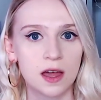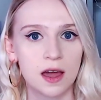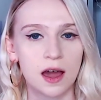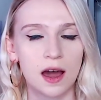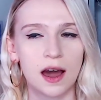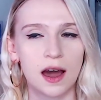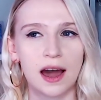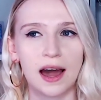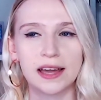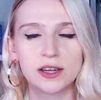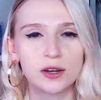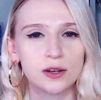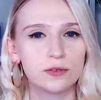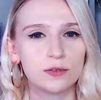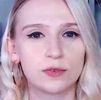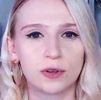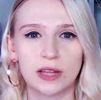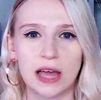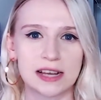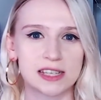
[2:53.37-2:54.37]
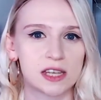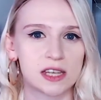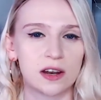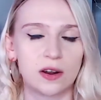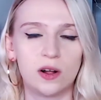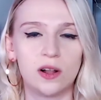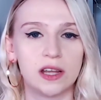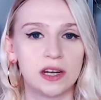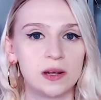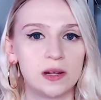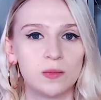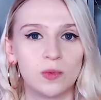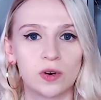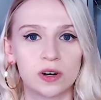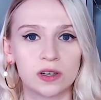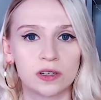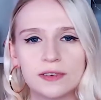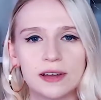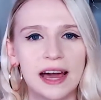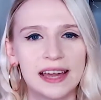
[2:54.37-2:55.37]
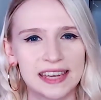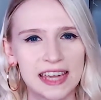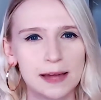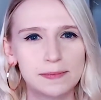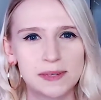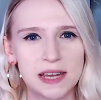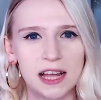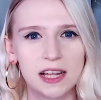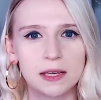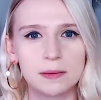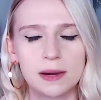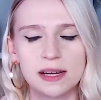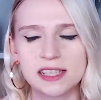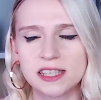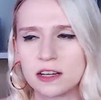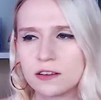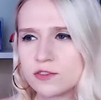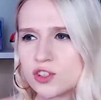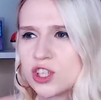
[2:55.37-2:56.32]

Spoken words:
I couldn't relax at all anymore. I kept telling myself,